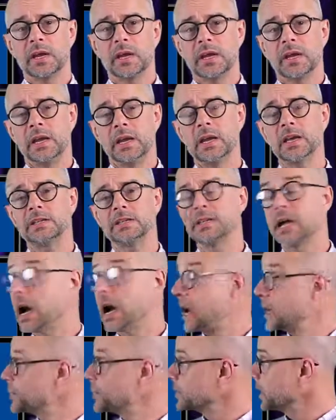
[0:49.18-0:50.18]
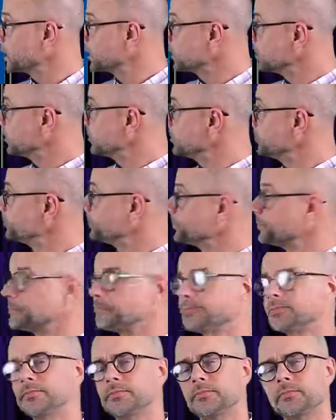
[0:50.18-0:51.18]
Here's the hype cycle.
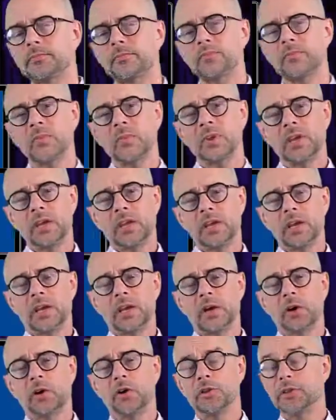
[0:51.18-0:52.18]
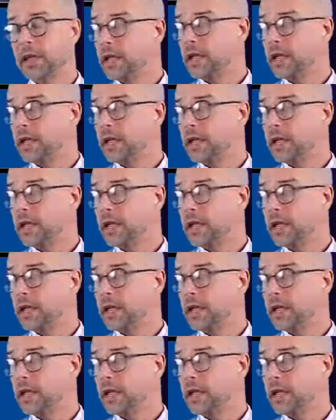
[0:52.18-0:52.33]
On the